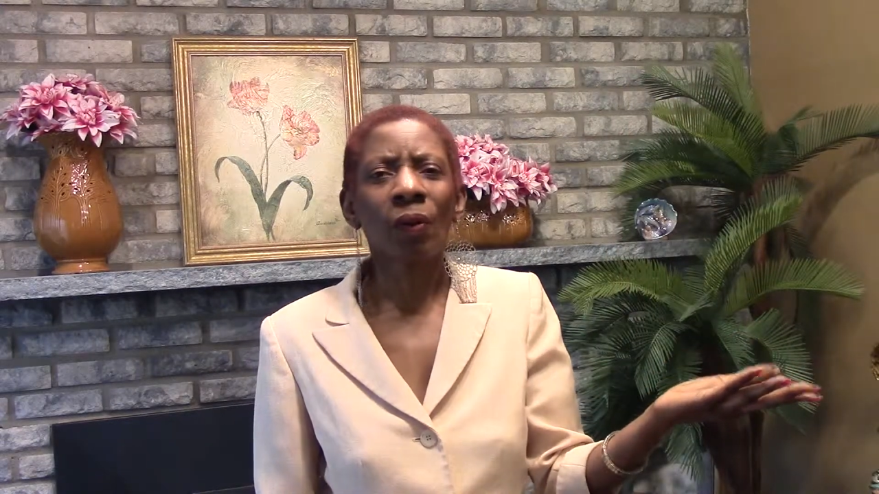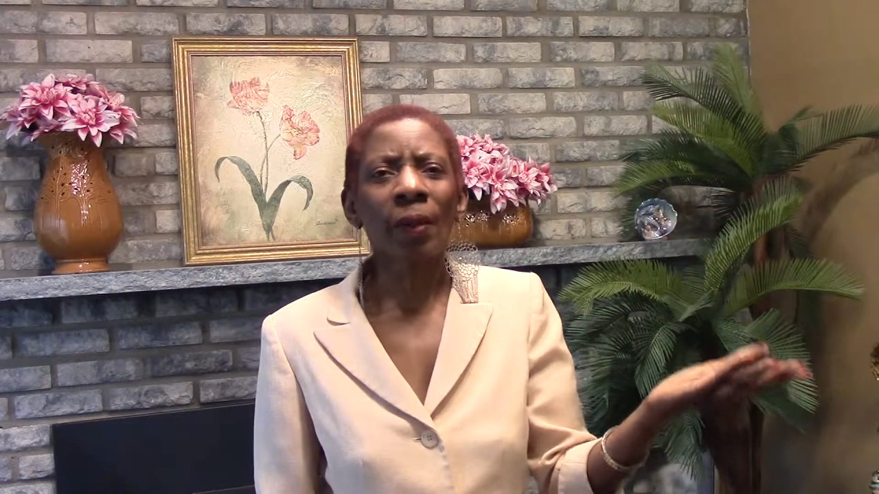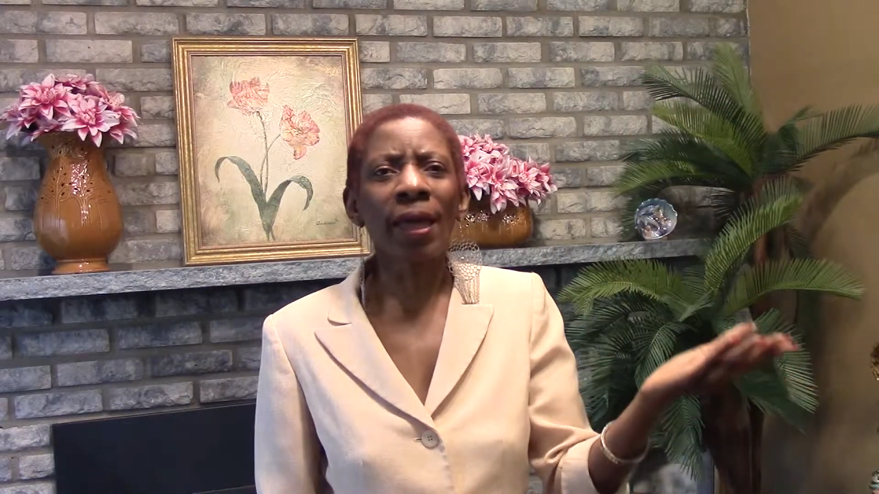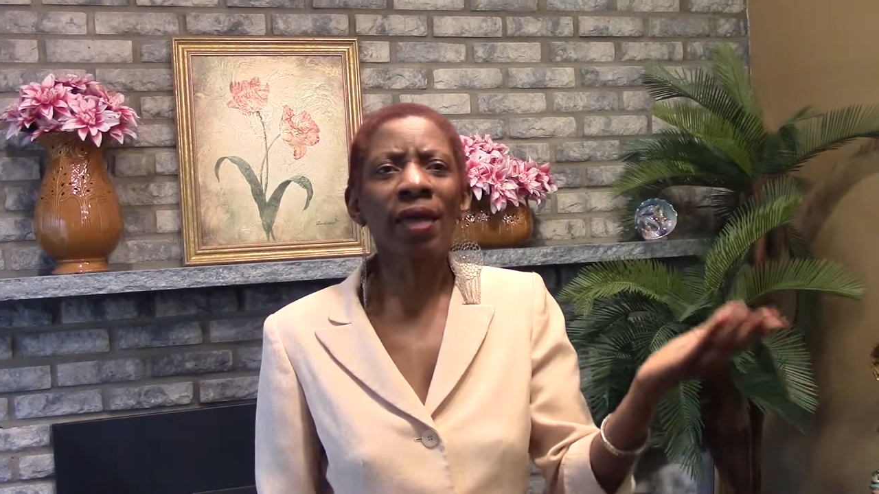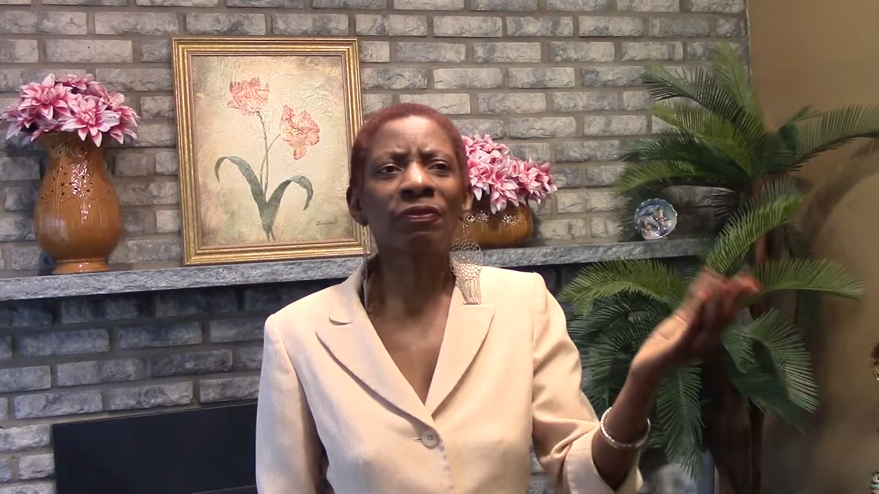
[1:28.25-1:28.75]

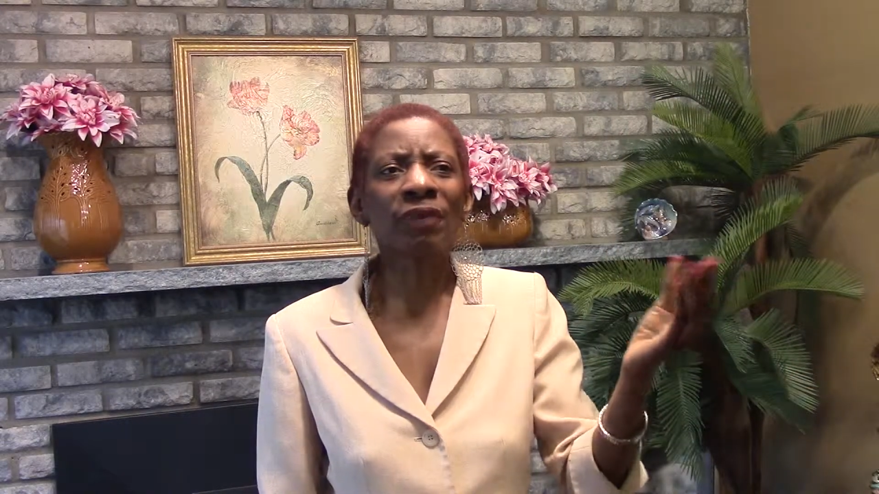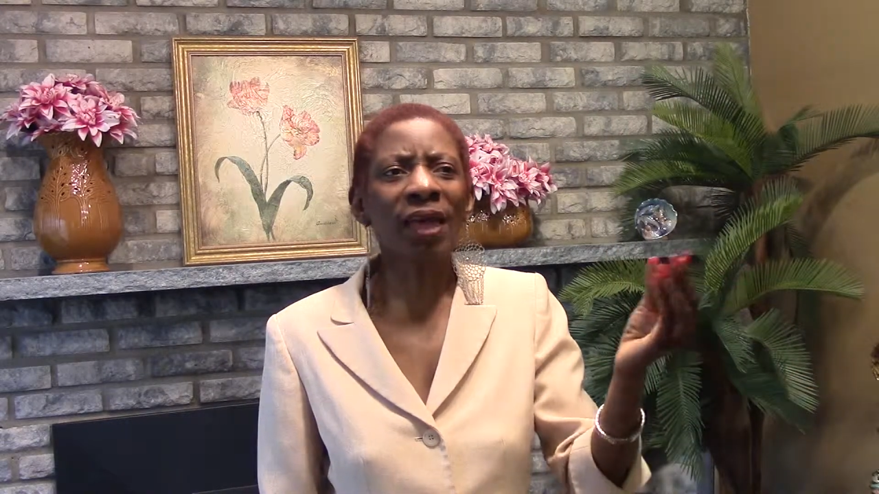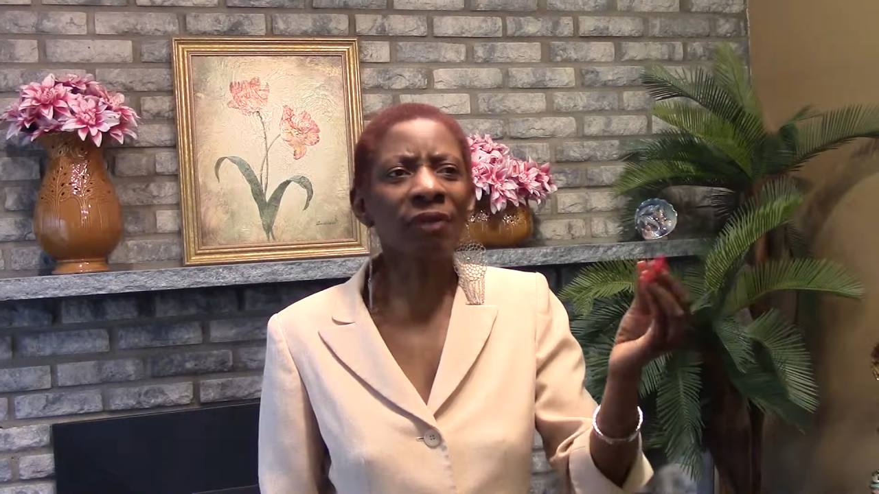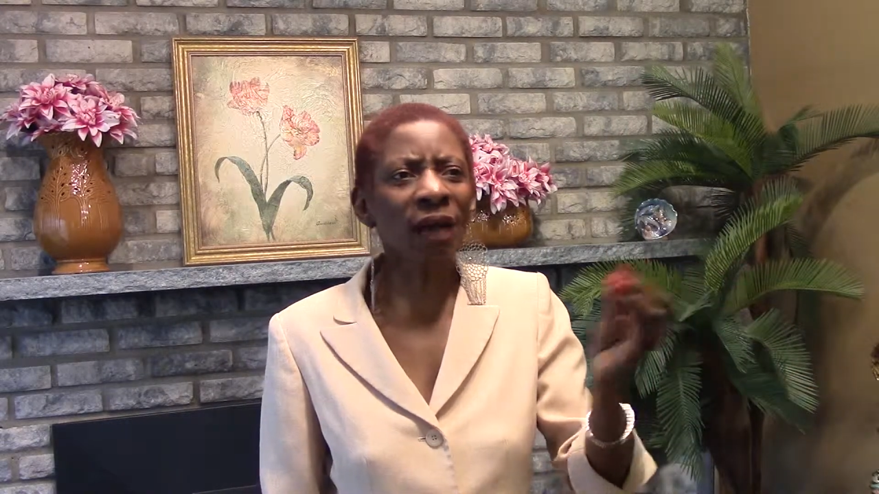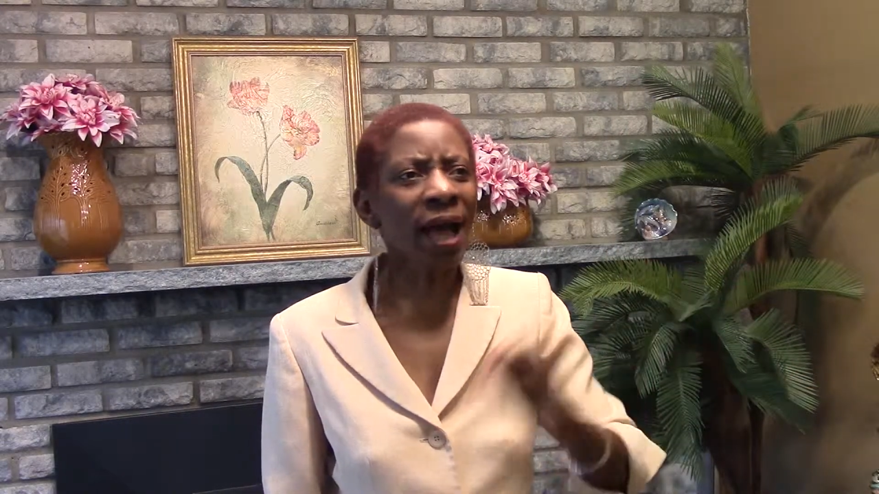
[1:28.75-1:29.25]

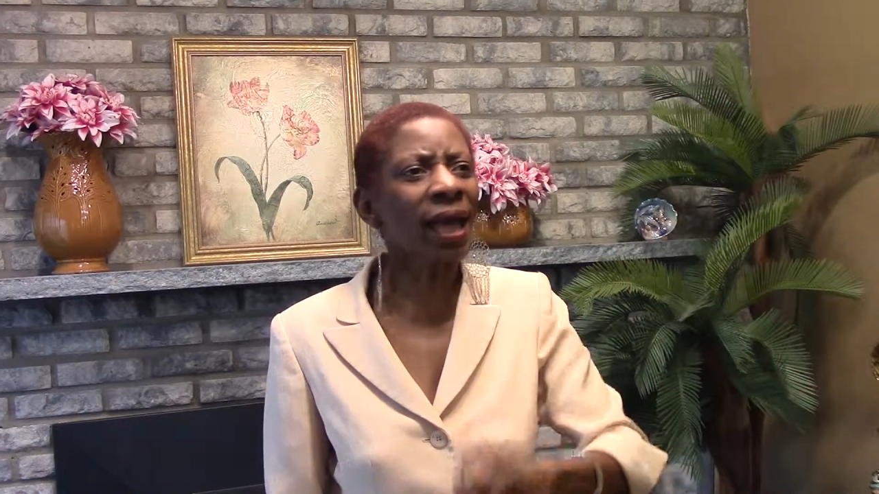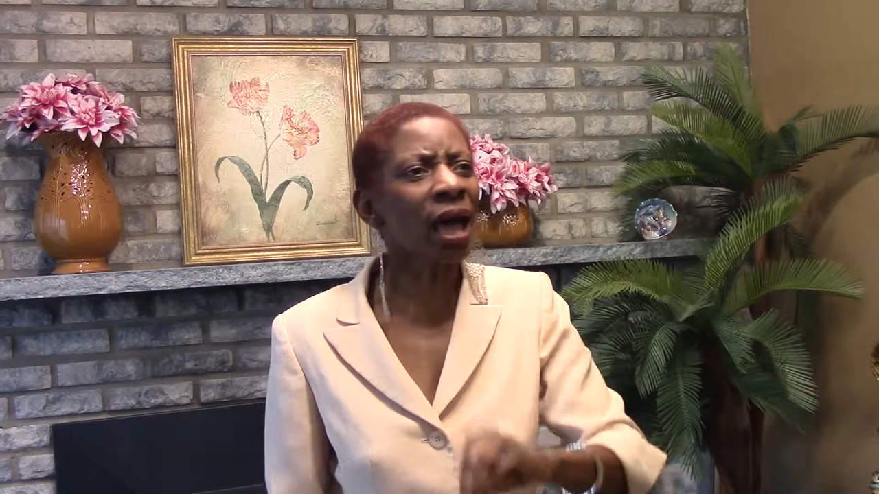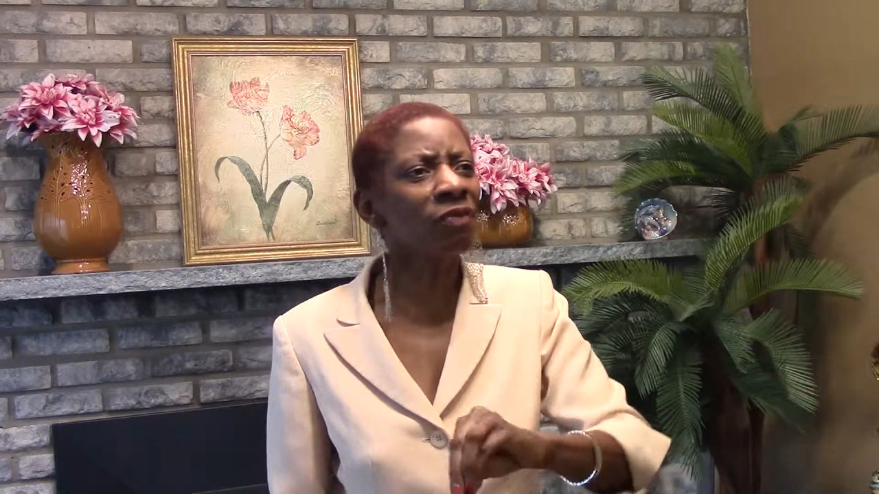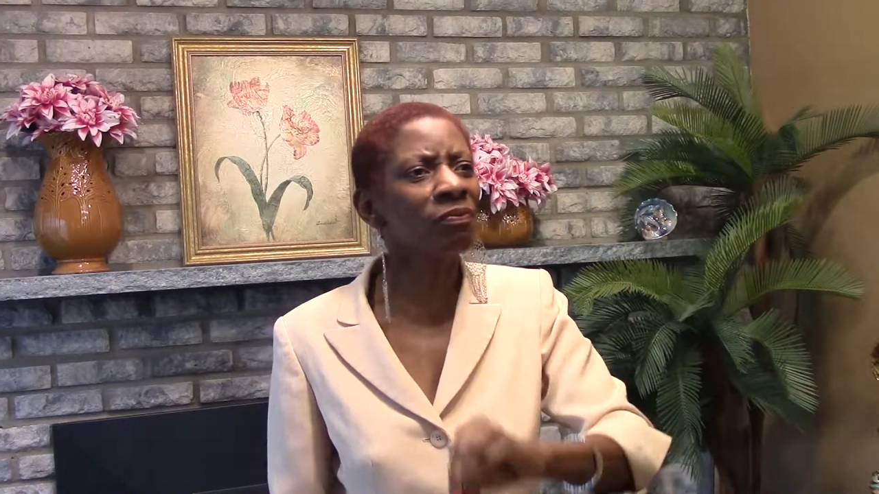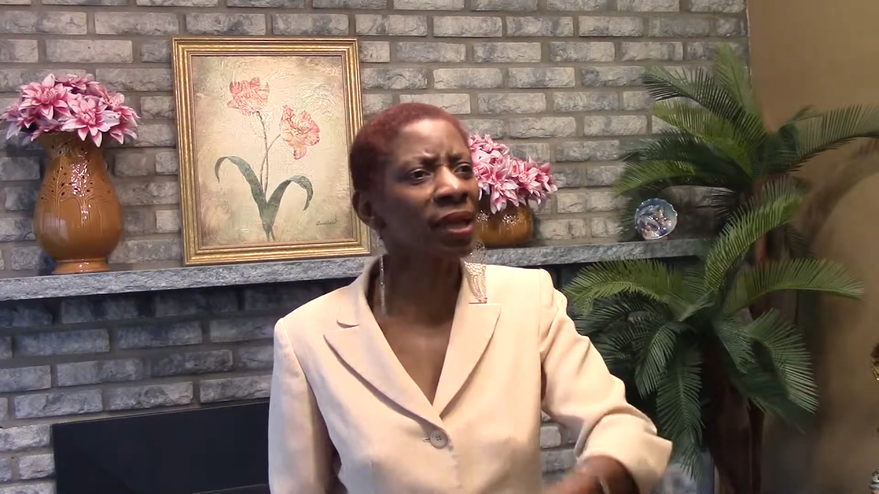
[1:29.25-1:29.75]
If I have